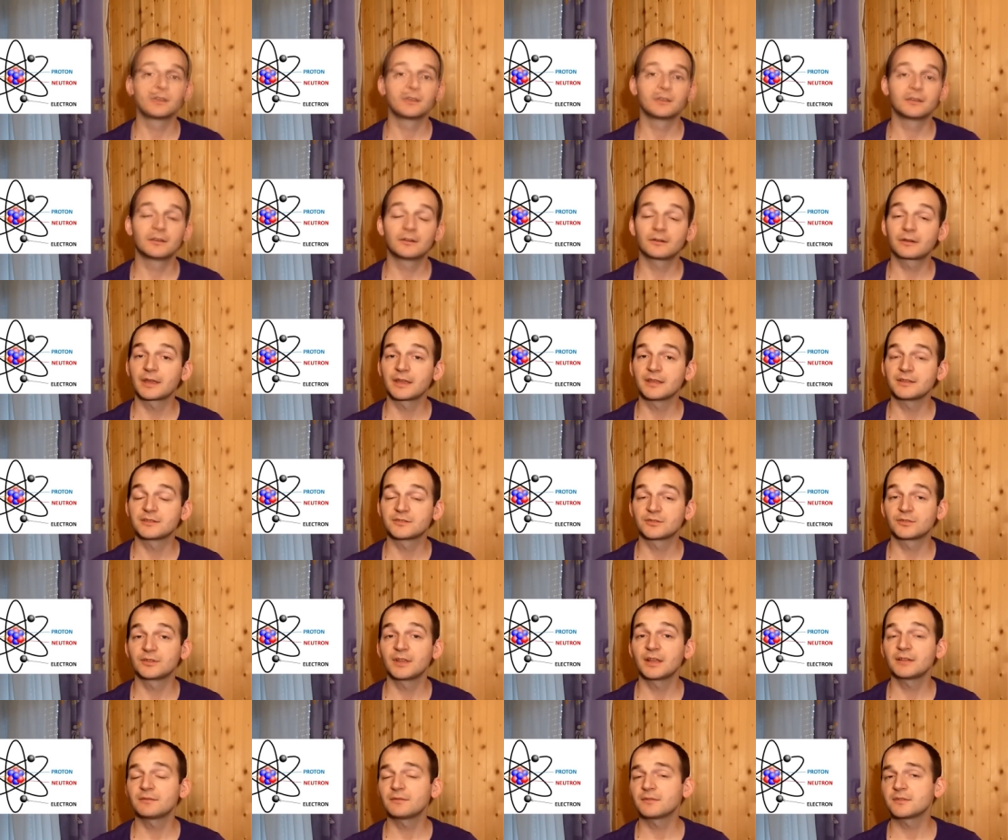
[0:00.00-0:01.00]
Okay, so
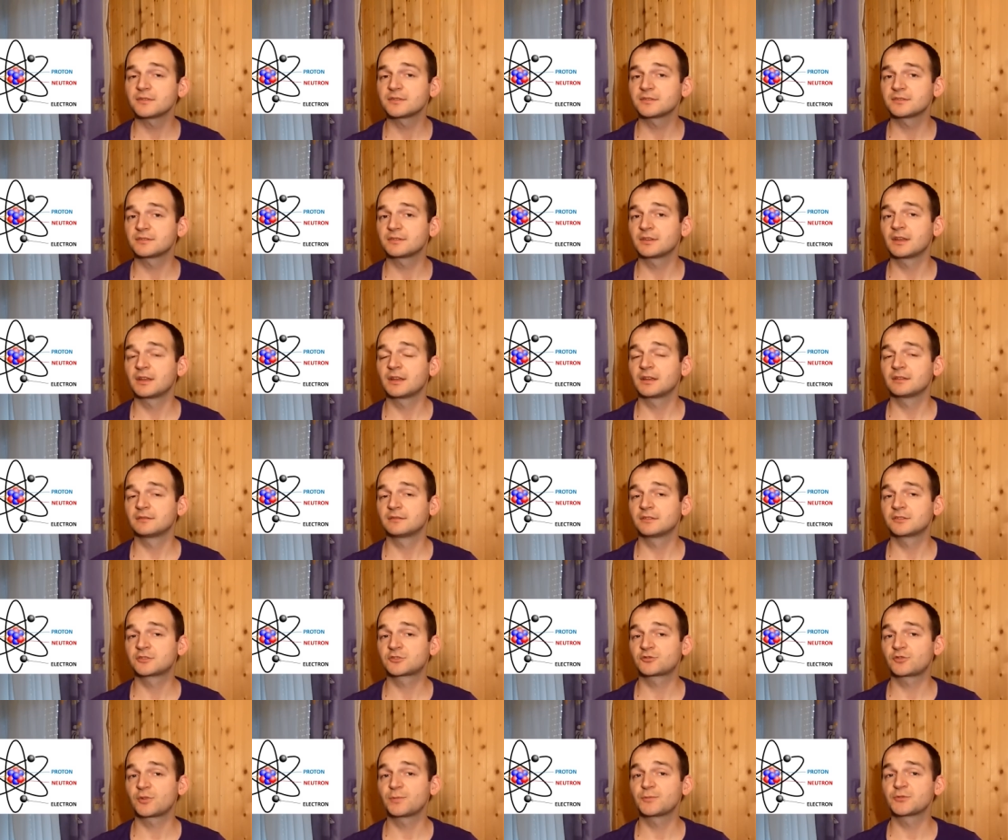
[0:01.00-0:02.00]
that was
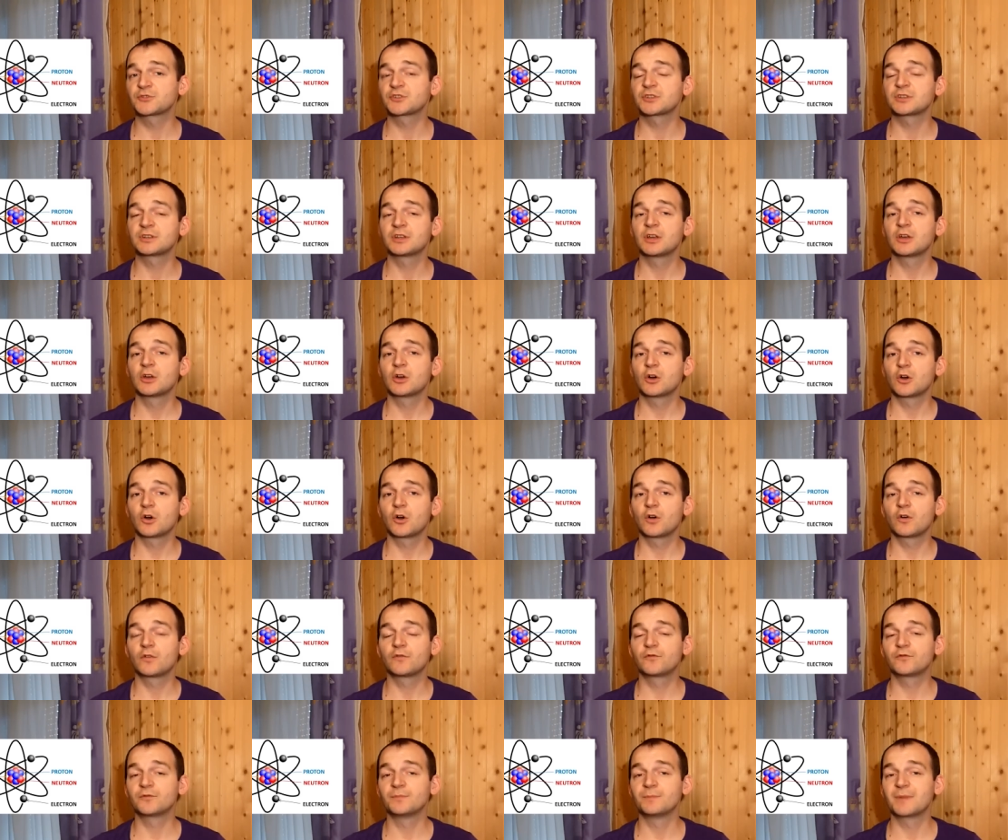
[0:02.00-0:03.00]
description
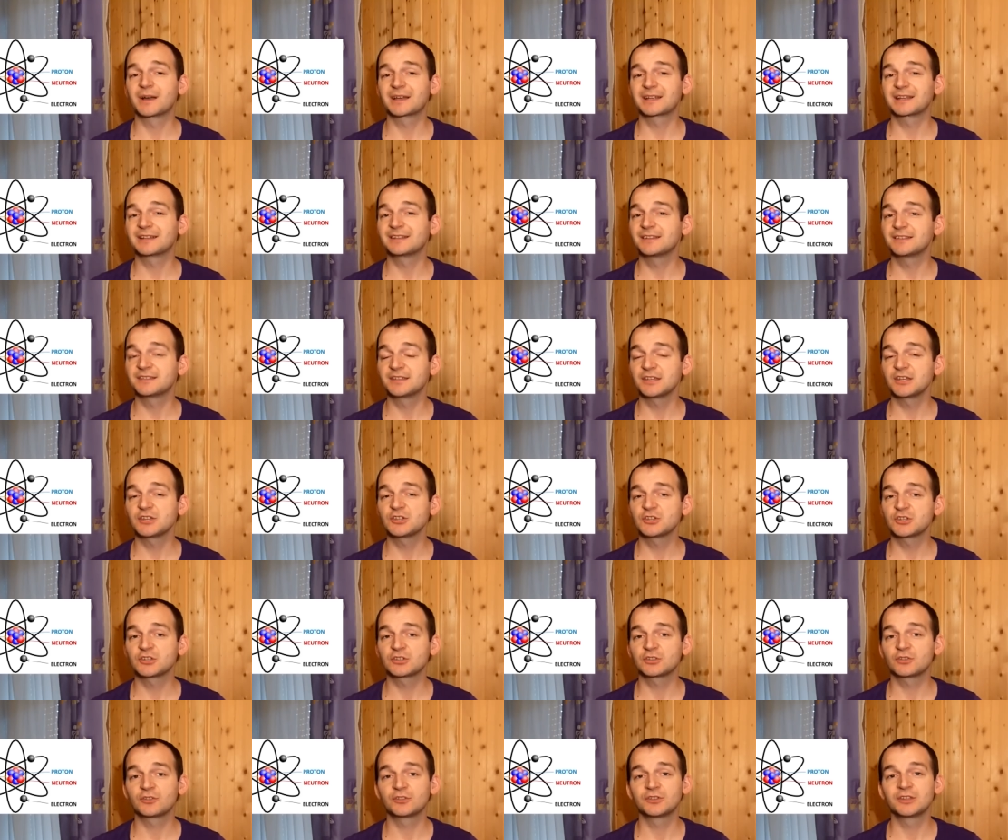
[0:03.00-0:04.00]
of
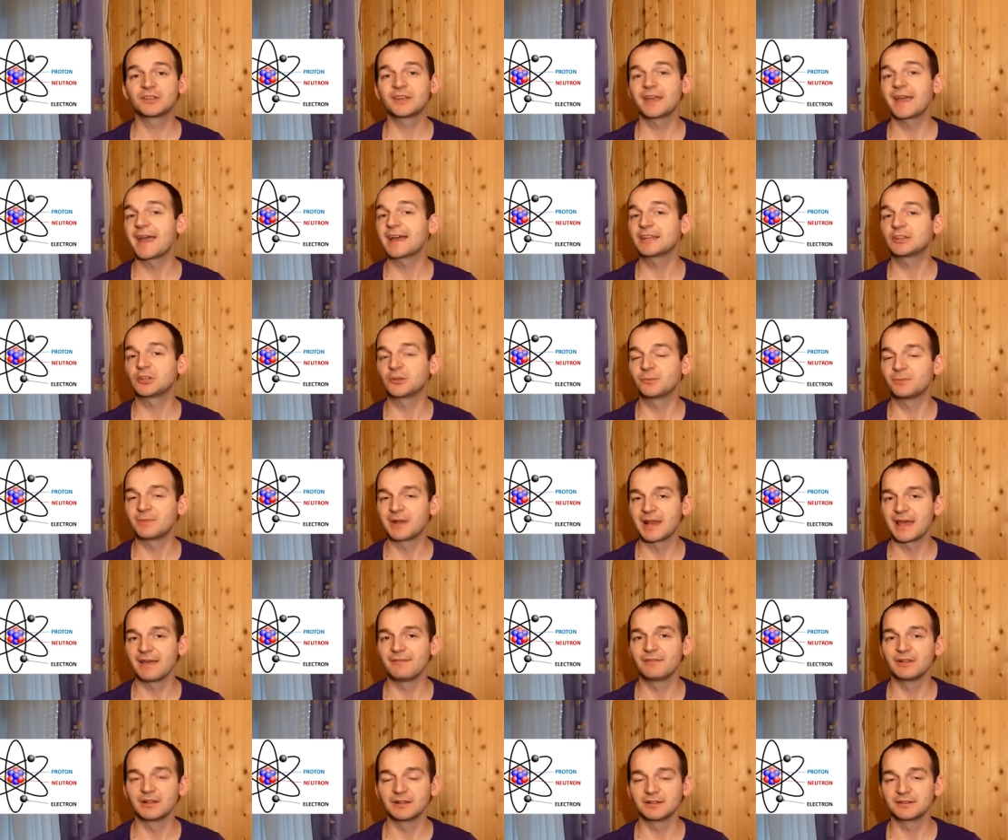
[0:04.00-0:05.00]
magnetization on the atom
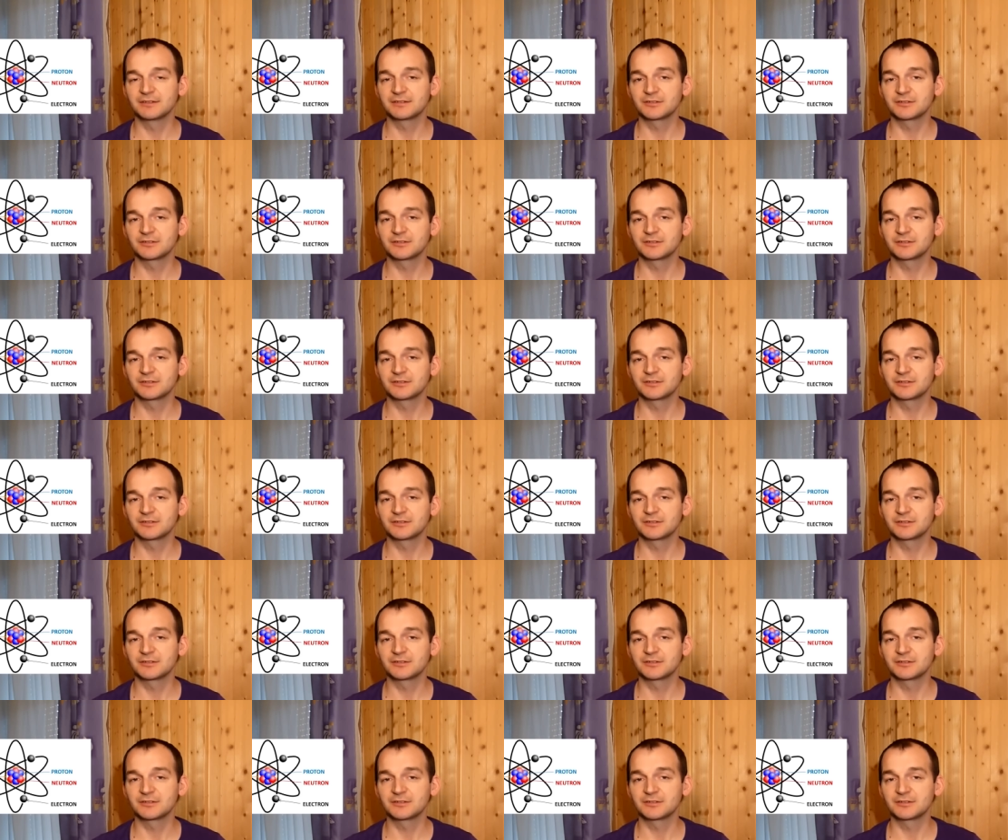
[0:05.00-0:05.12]
level.